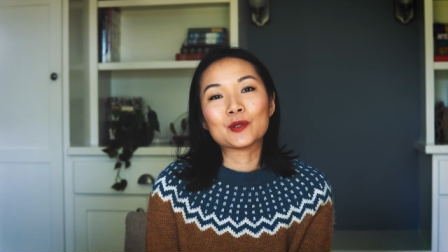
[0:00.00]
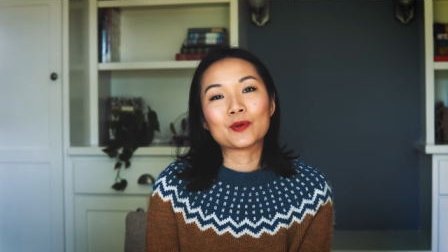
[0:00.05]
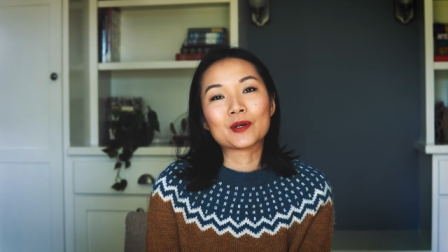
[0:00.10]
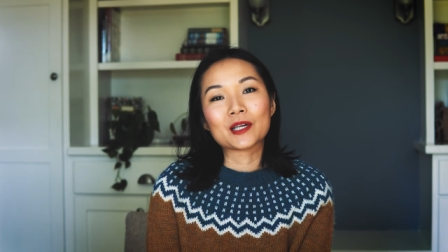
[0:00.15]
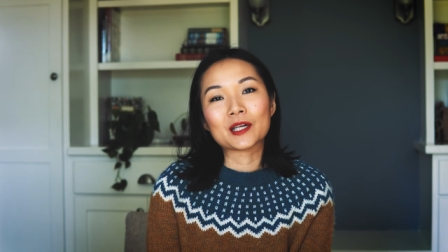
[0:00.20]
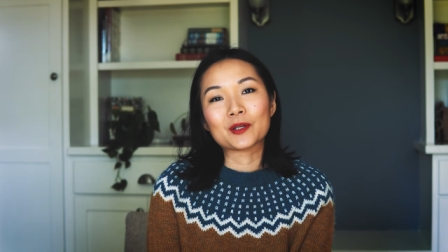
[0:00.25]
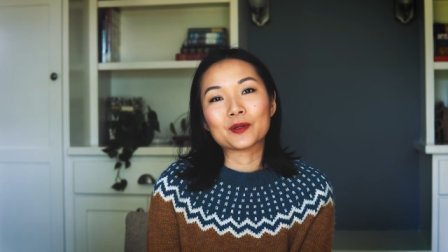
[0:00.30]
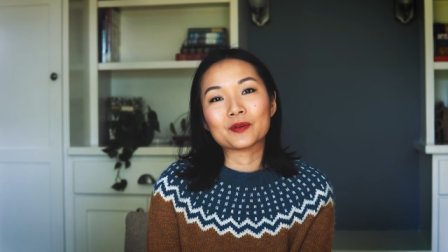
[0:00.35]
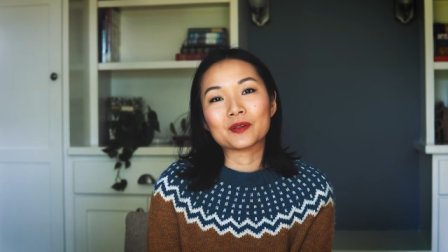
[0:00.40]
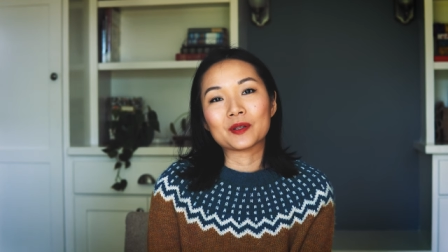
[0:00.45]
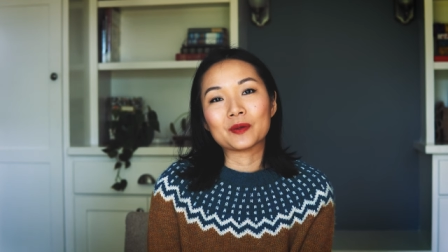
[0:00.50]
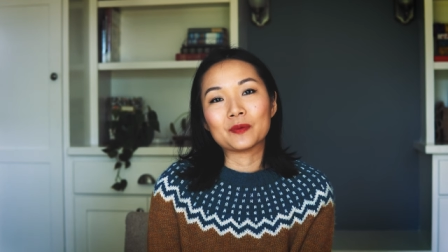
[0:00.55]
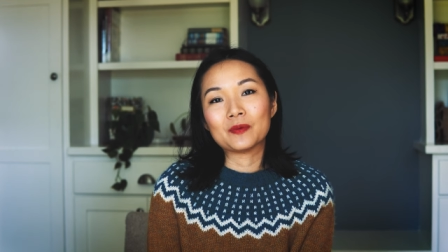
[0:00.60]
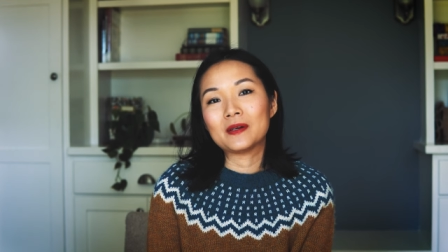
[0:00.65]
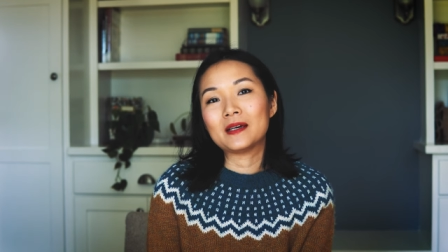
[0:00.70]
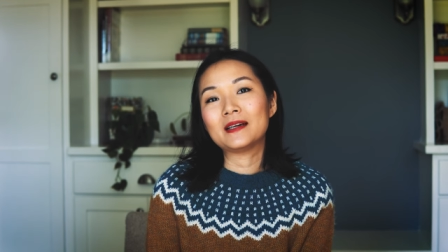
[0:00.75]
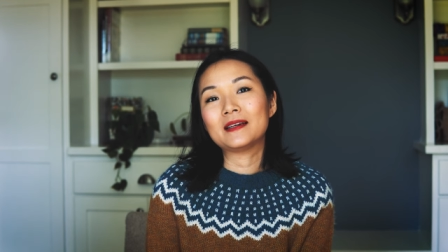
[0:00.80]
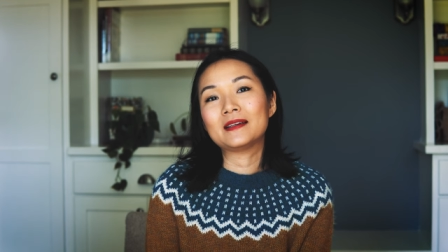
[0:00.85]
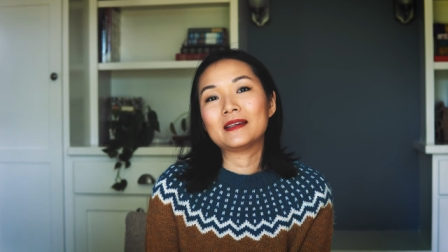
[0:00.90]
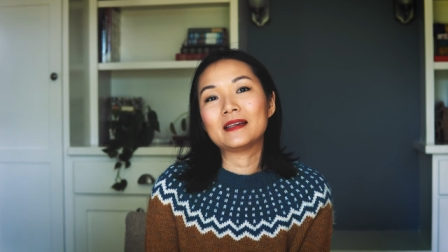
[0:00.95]

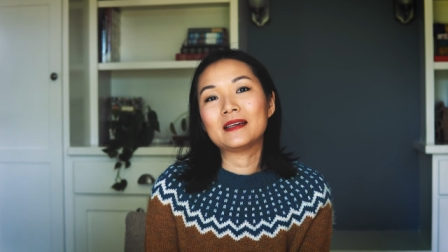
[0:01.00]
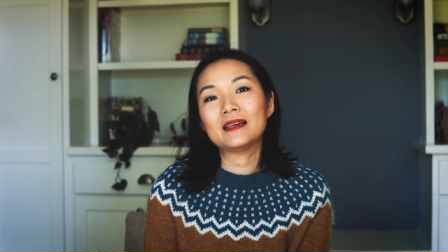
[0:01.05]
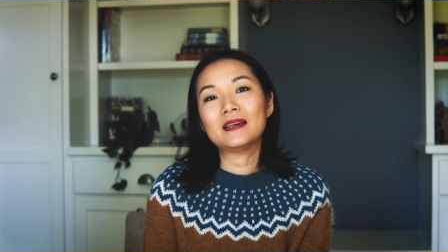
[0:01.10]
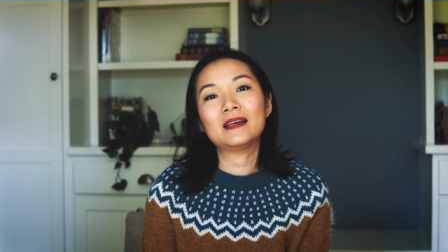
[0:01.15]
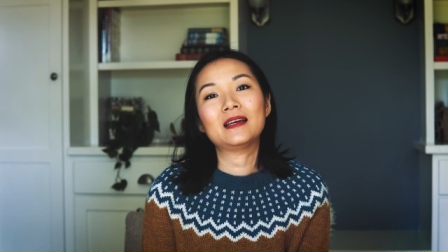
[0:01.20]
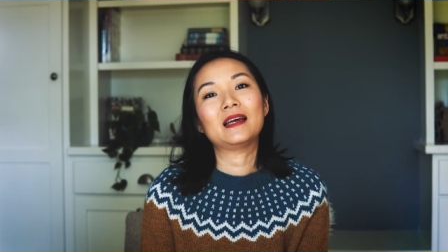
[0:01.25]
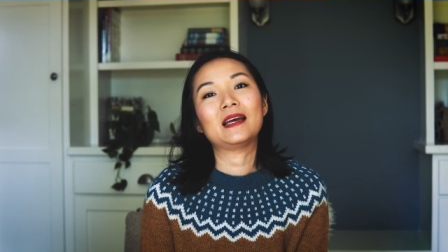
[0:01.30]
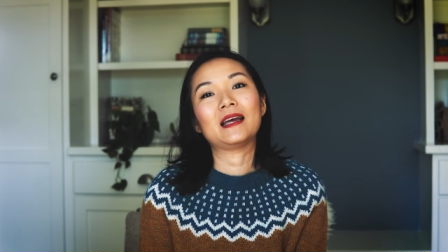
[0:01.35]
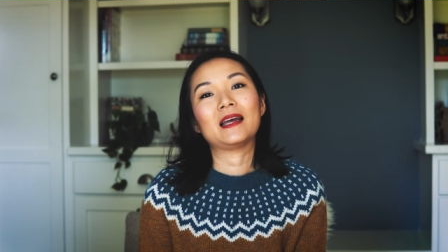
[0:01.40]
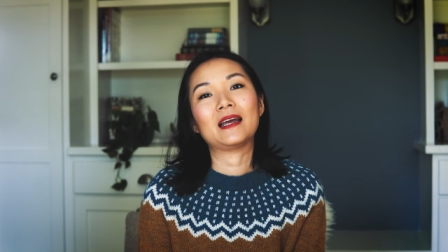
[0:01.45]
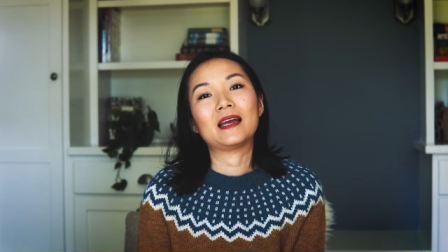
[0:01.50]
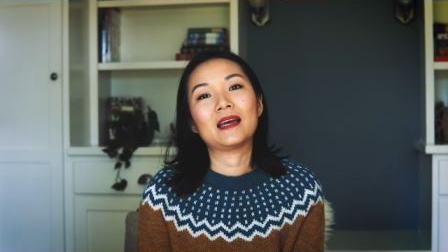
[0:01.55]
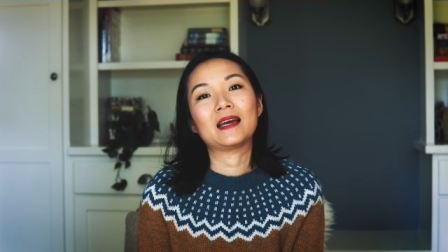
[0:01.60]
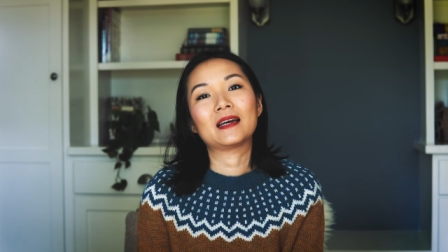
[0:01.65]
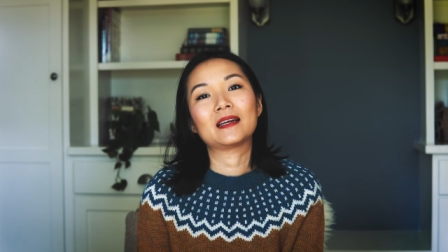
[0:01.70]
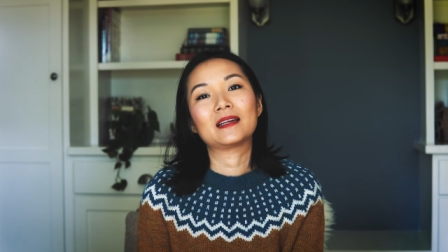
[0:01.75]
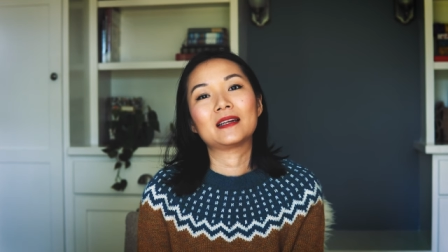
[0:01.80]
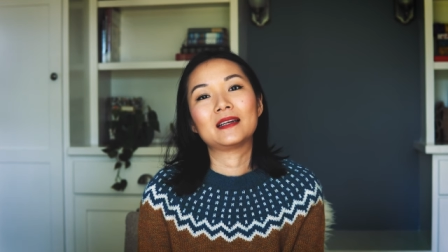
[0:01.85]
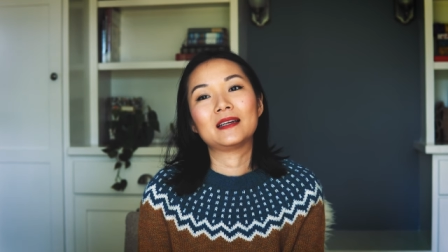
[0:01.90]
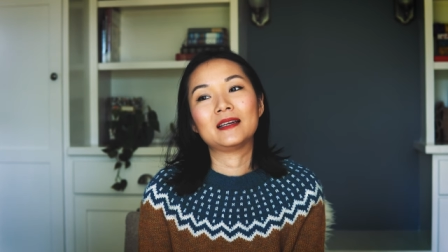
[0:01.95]
2021,
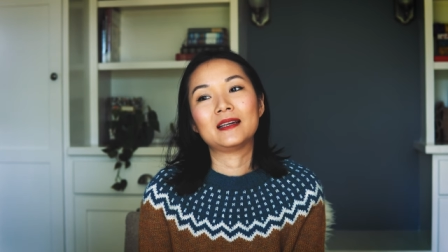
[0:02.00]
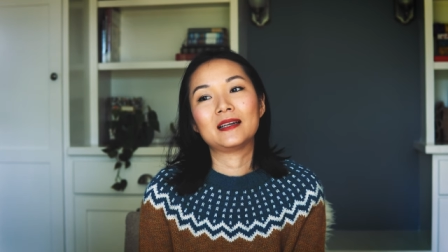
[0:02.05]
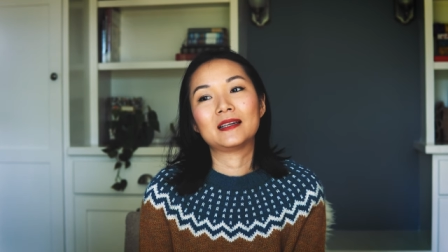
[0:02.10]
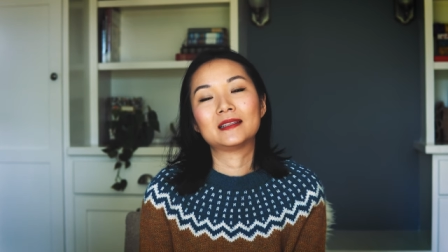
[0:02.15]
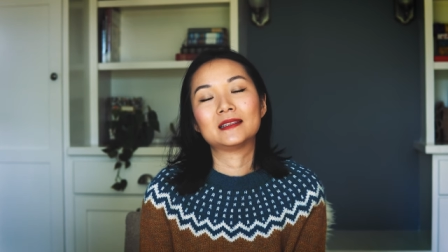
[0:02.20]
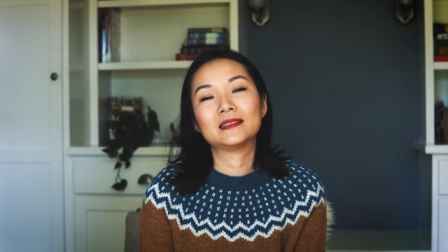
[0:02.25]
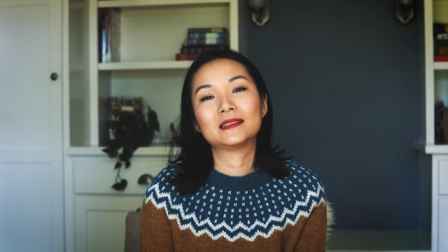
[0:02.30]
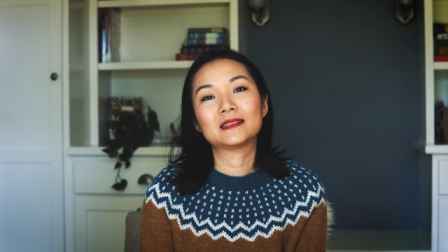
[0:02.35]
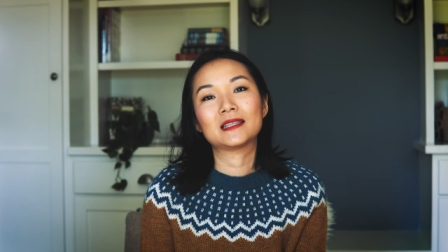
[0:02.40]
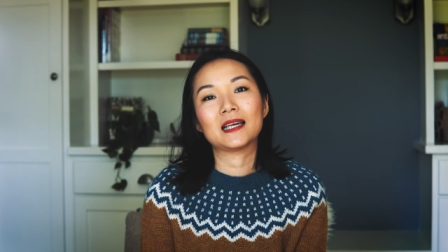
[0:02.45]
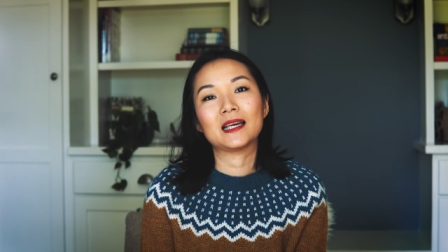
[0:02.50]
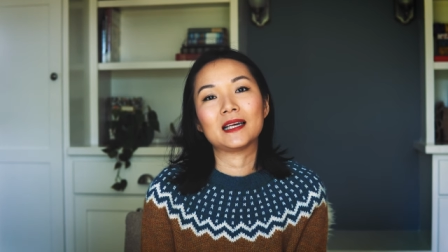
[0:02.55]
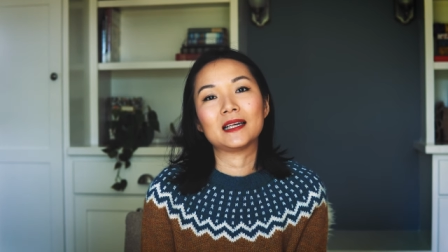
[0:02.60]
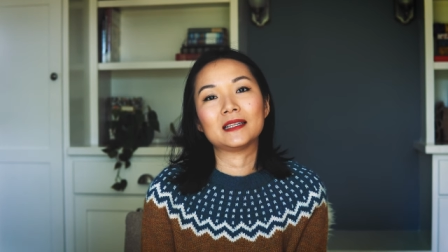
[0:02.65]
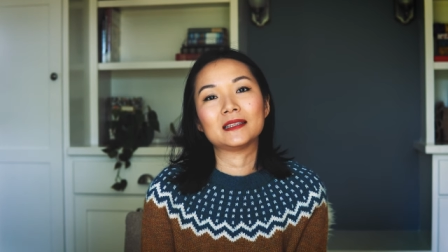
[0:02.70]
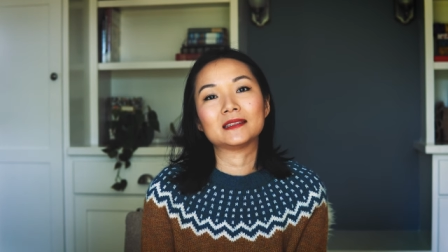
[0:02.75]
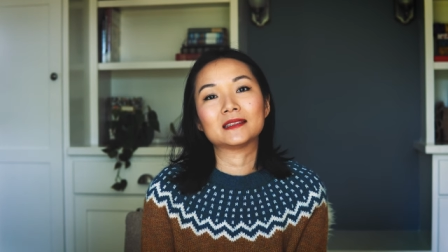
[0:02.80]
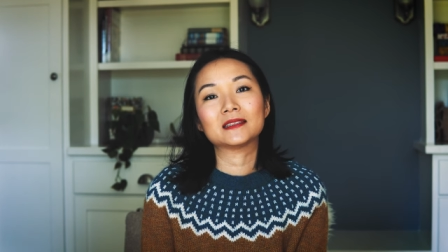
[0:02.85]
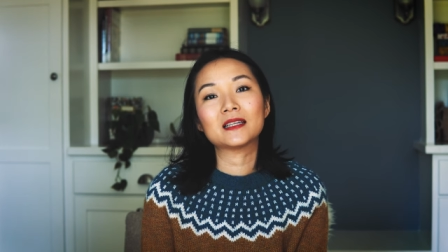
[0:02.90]
and it is a